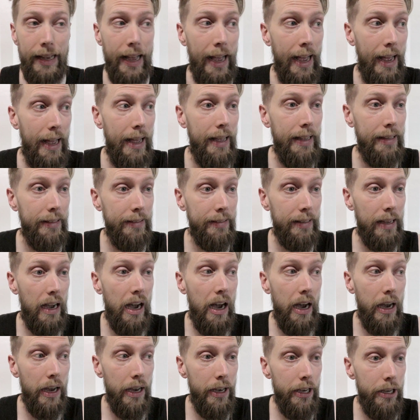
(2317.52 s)
and
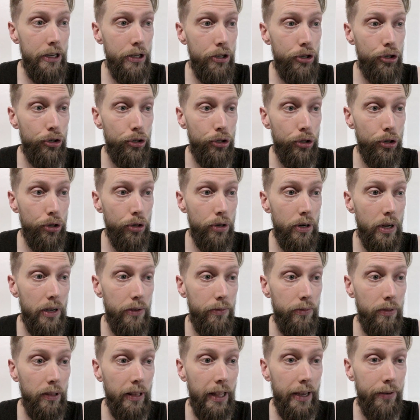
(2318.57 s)
I should
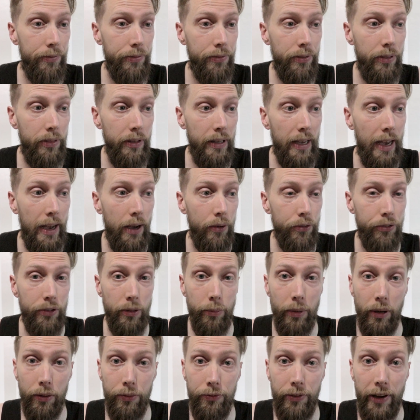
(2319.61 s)
have left the house
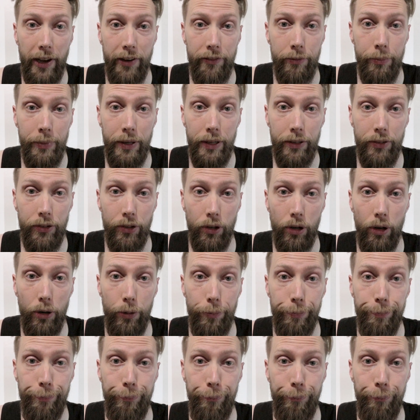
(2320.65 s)
about five minutes ago.